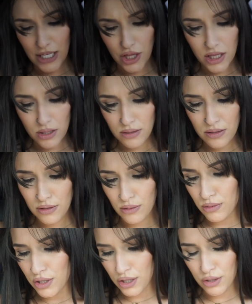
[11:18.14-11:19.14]
I thought this was
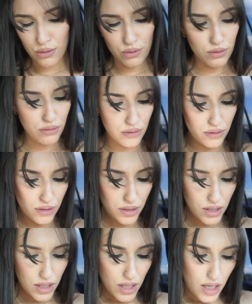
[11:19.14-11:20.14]
so cute
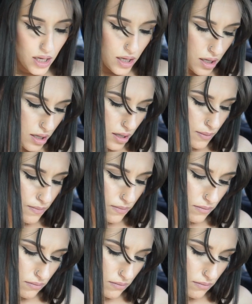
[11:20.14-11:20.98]
to